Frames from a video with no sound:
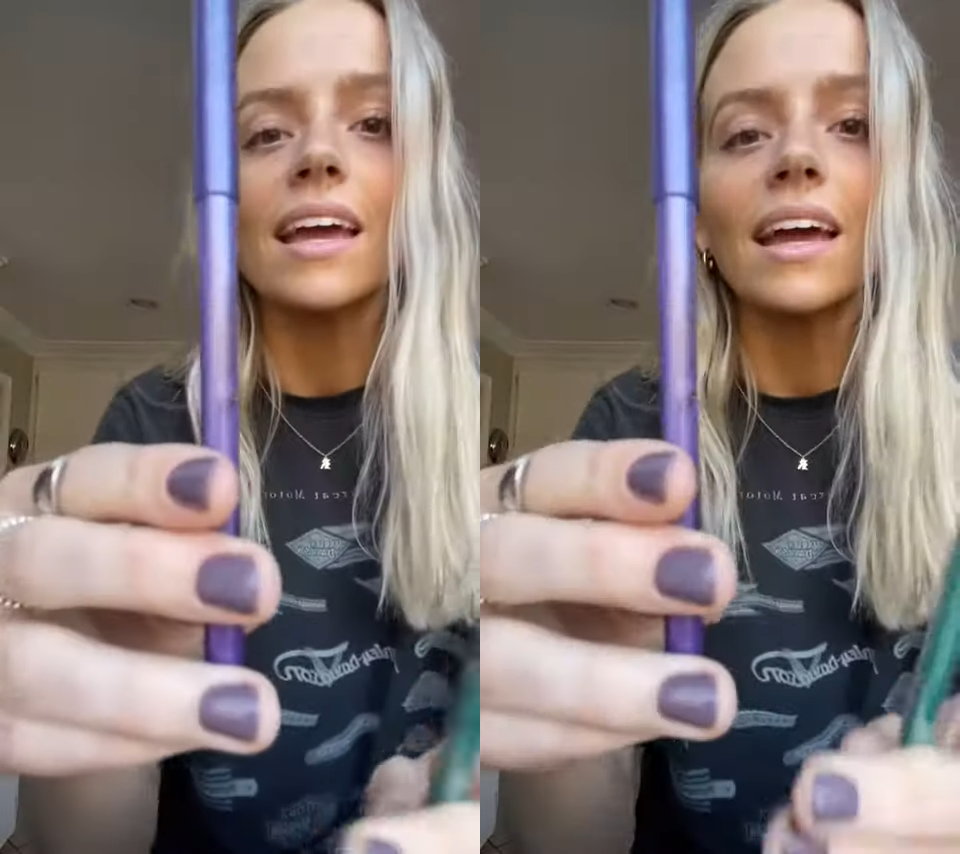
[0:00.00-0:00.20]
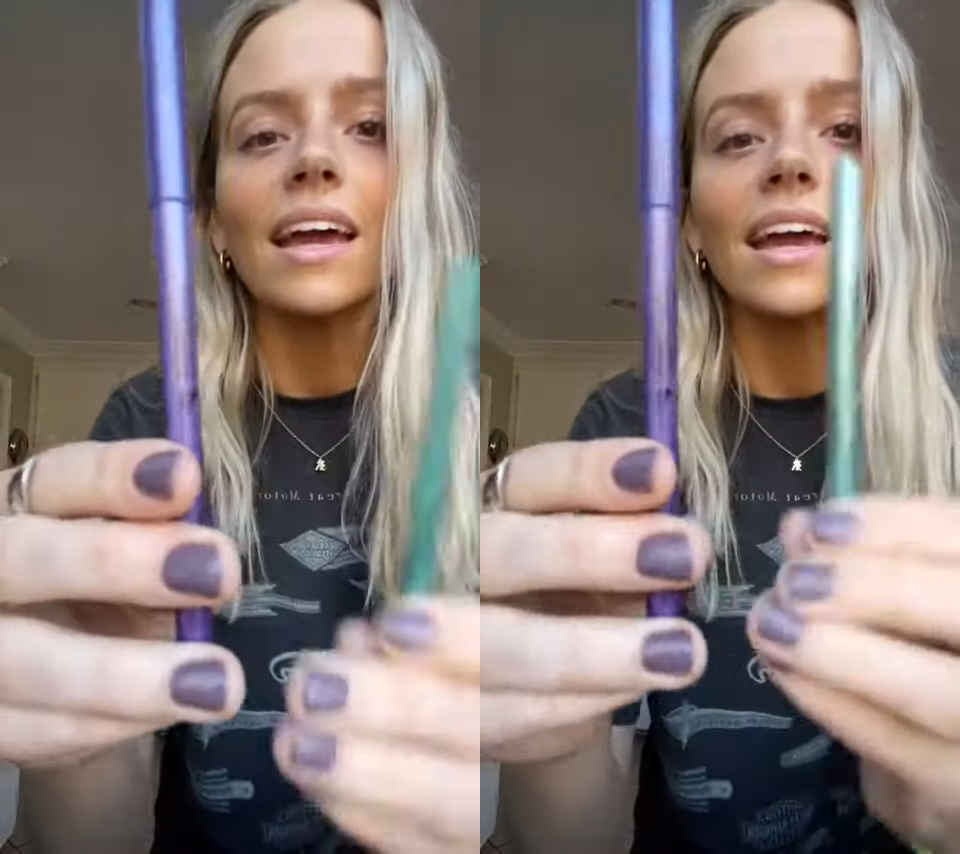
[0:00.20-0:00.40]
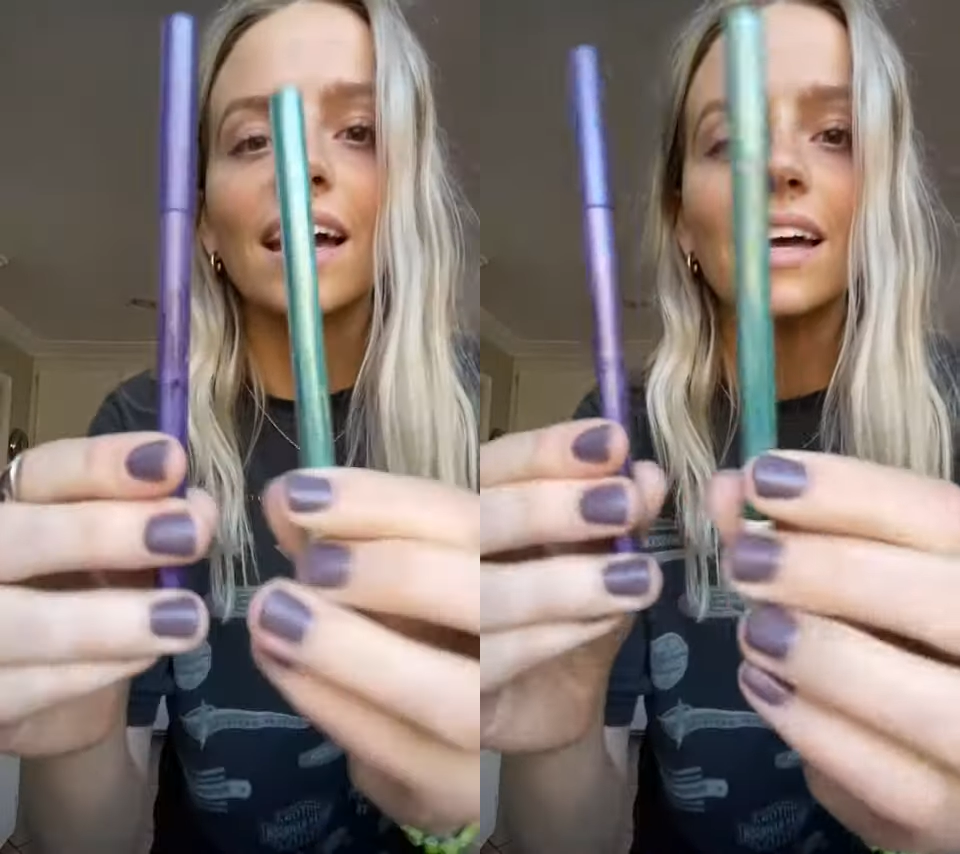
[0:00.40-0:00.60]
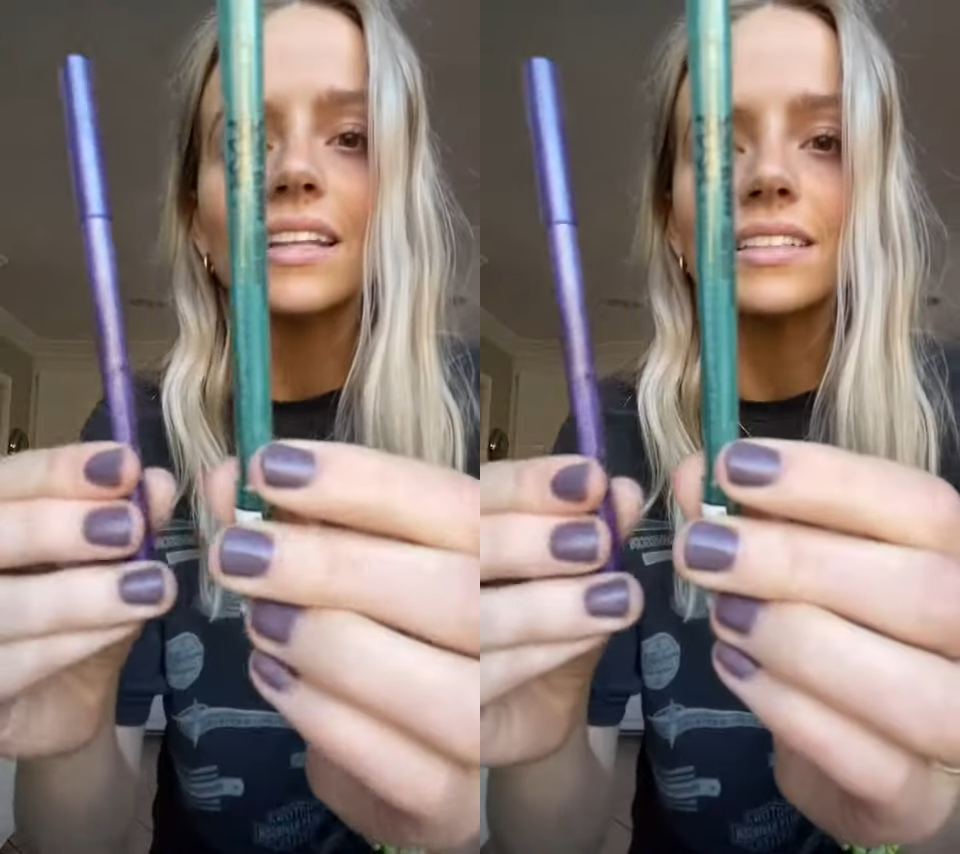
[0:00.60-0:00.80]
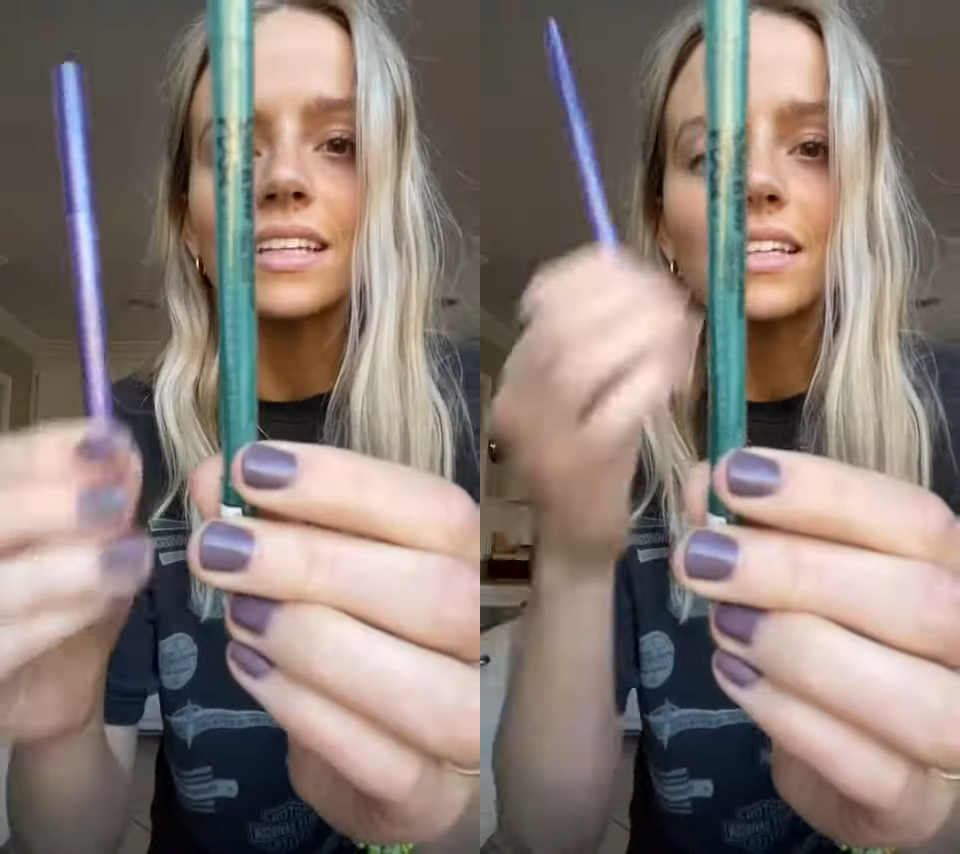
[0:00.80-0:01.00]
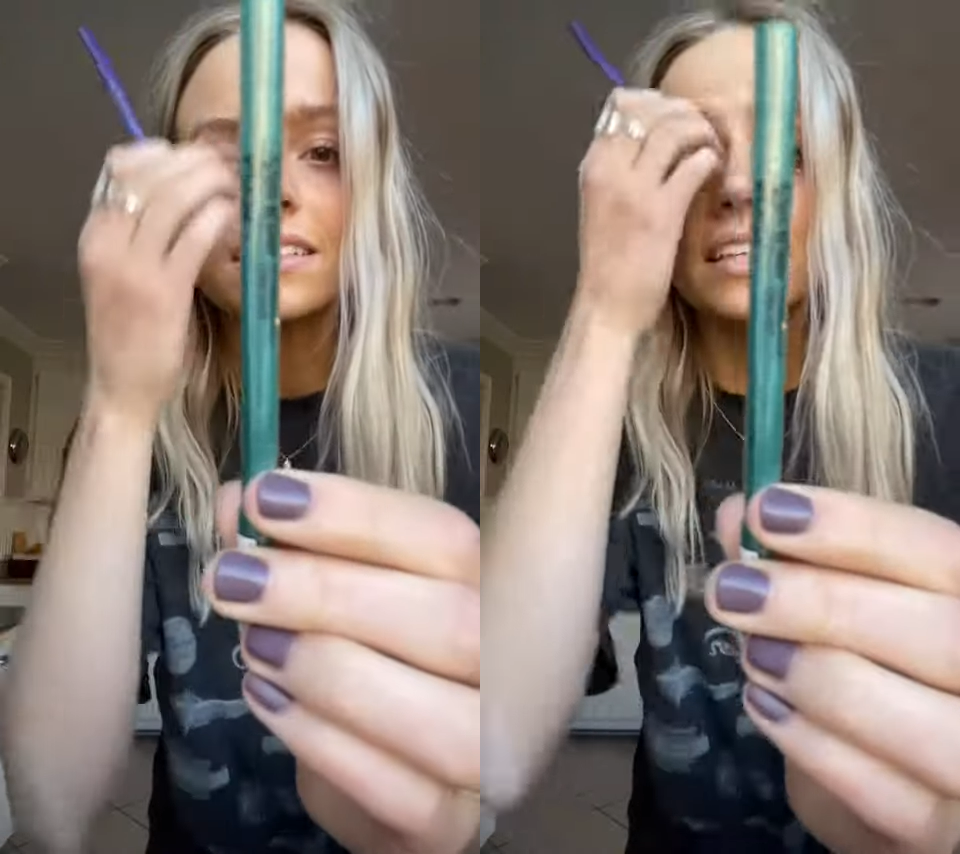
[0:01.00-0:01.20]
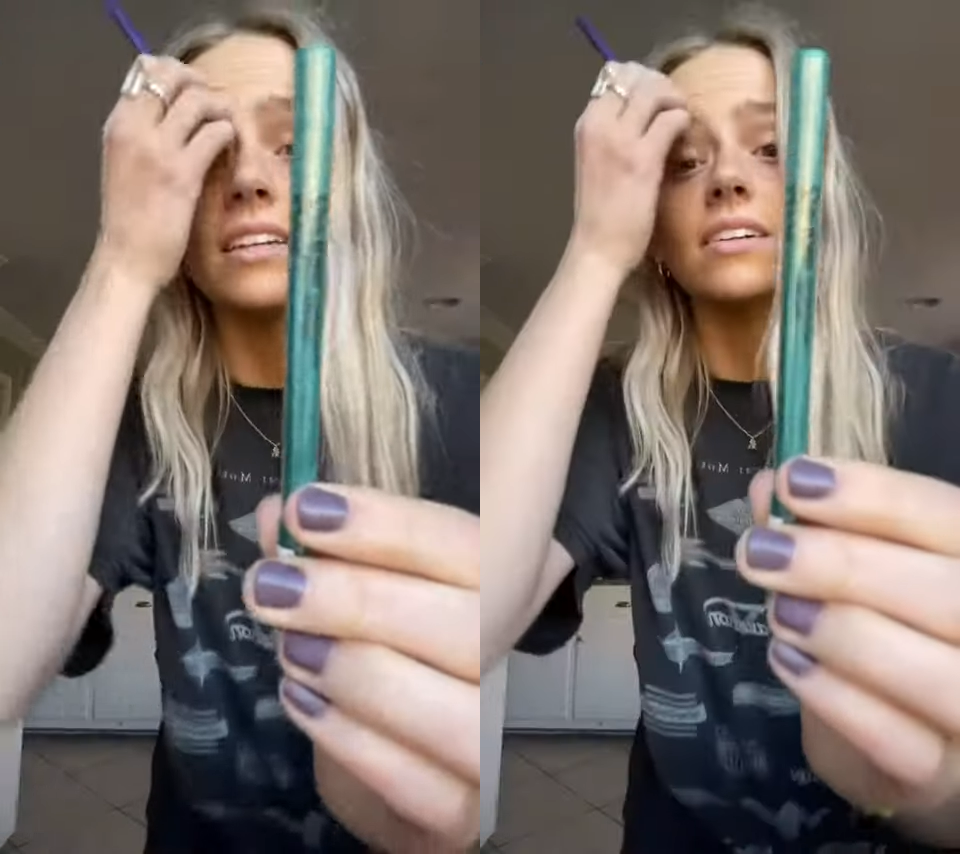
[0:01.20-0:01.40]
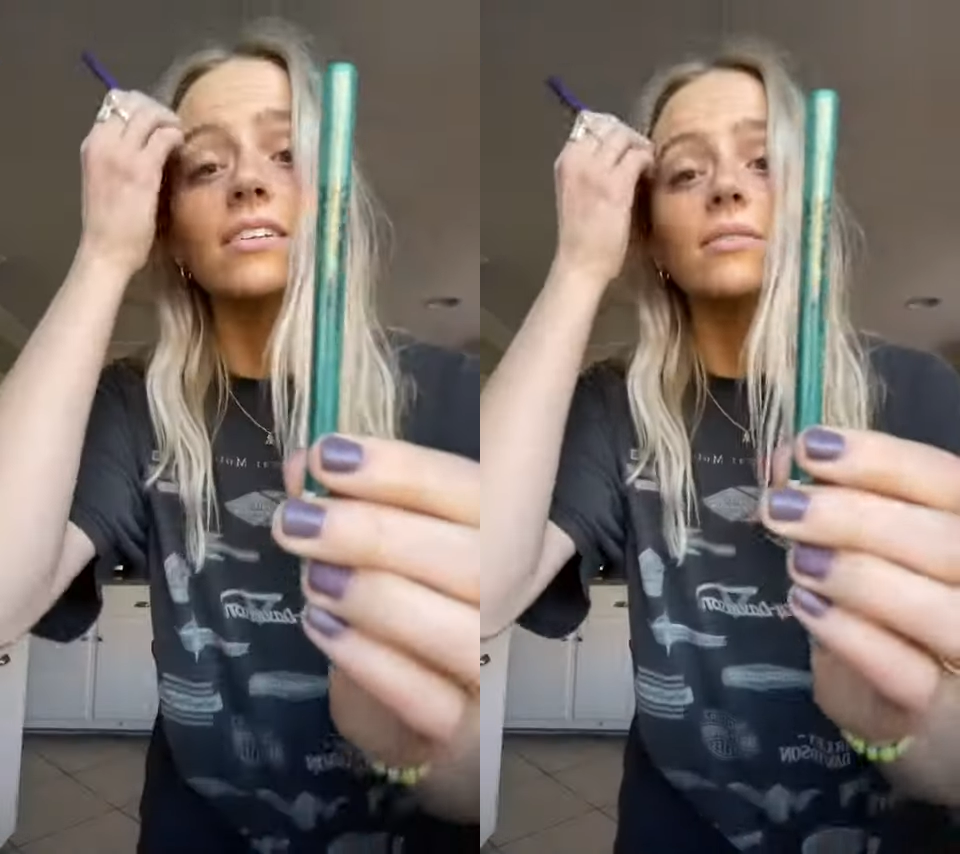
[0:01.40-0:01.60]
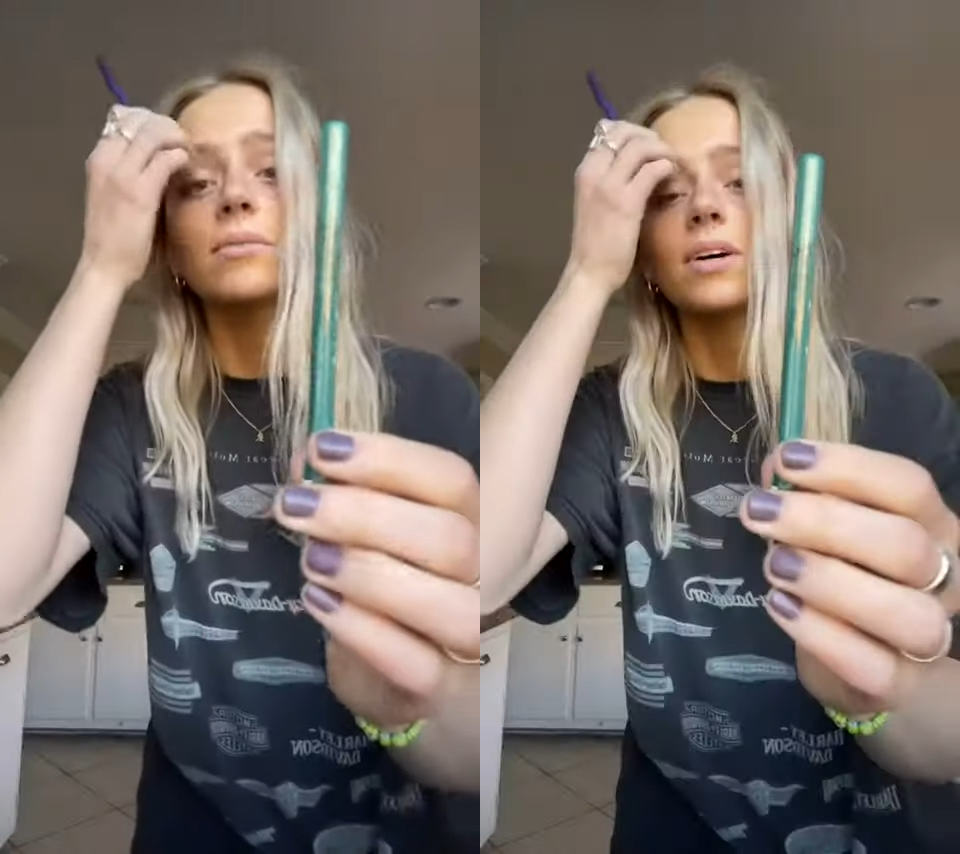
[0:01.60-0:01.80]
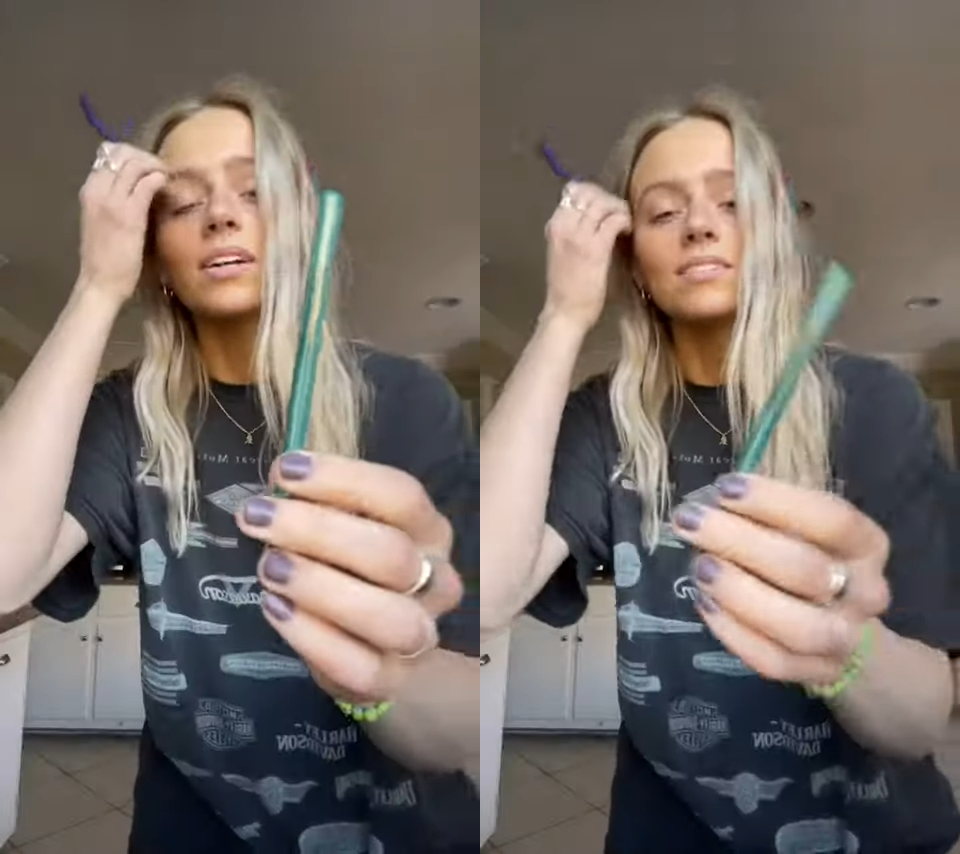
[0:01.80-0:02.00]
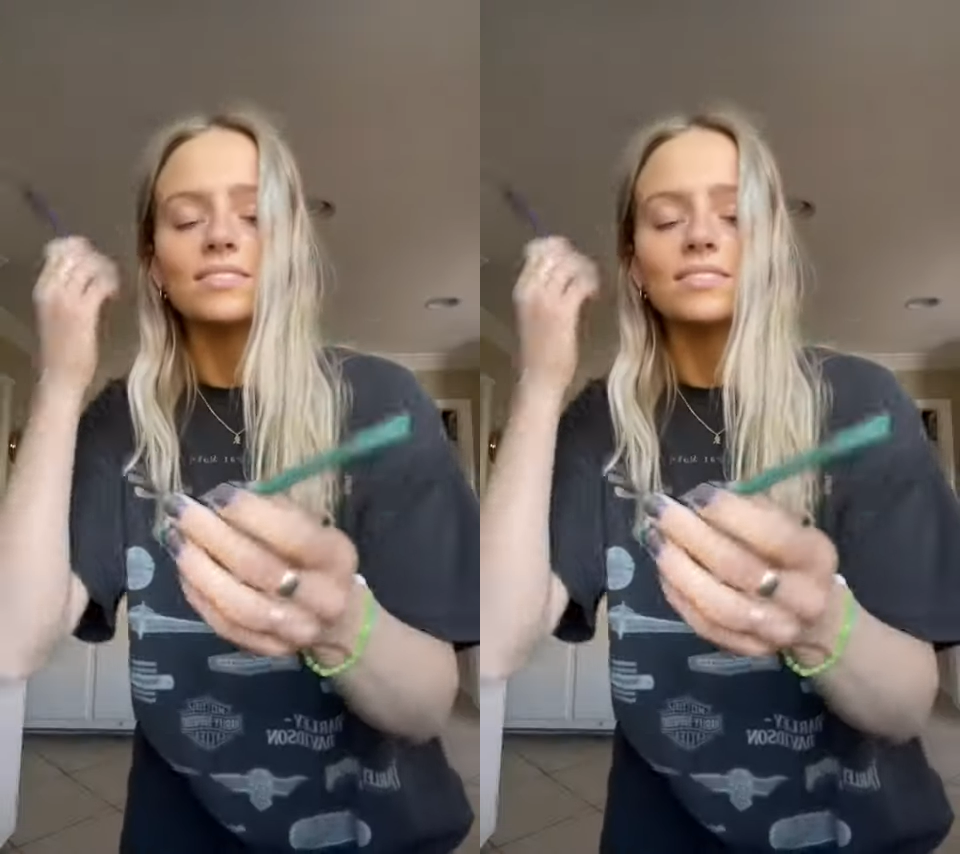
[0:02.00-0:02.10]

and this like teal one,